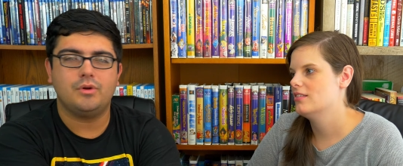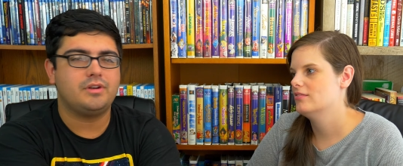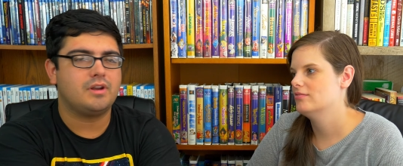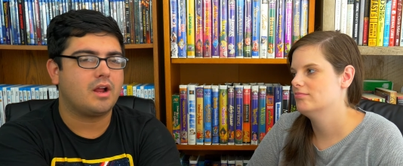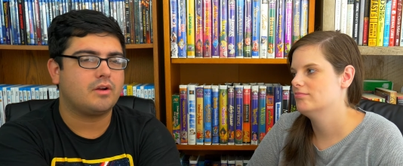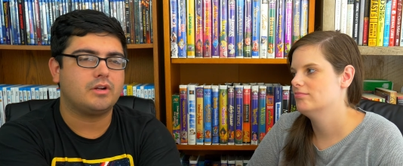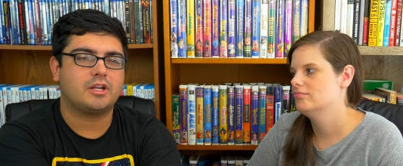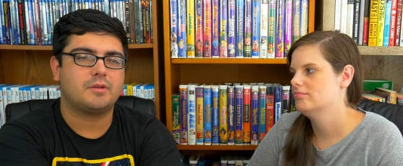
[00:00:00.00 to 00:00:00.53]
Speaker 1: would
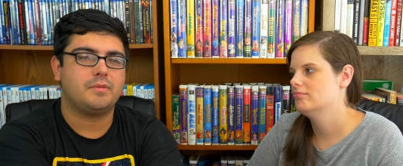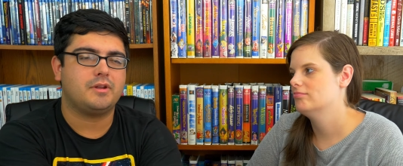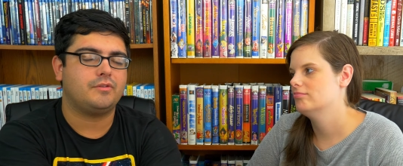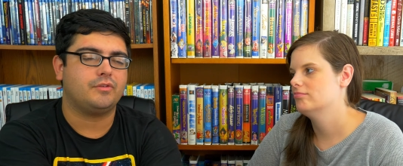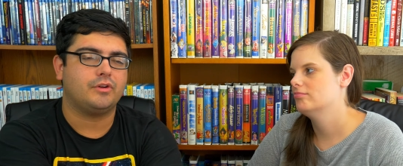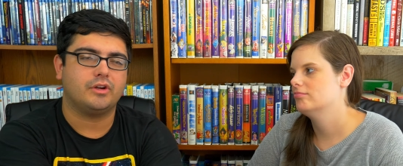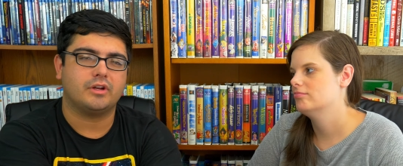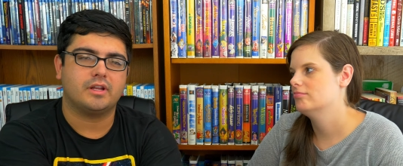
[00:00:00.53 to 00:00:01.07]
not recommend
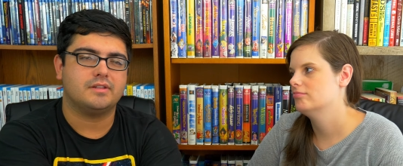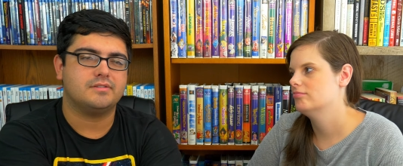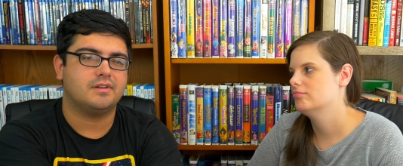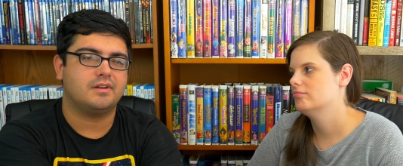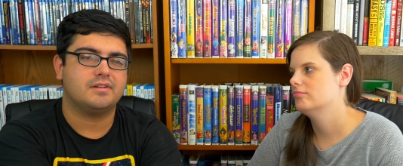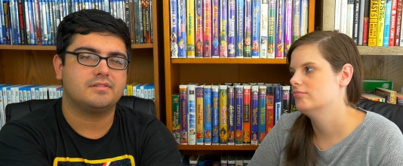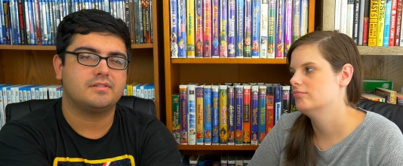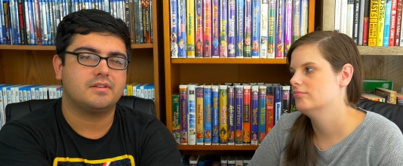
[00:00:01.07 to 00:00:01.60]
it for your kids,
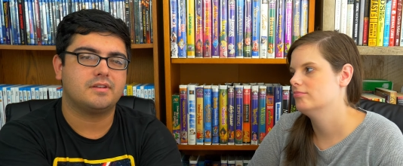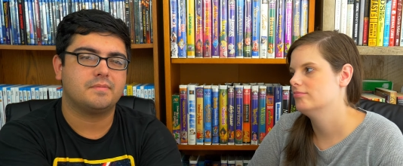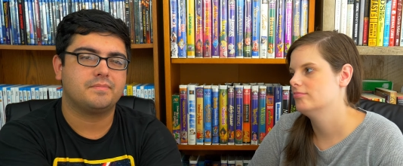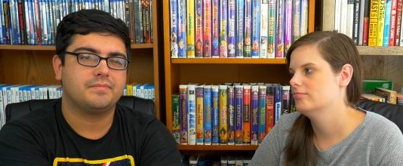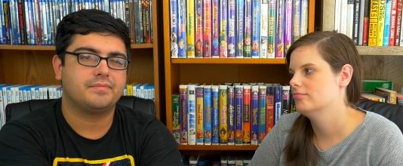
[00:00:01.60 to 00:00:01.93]
honestly.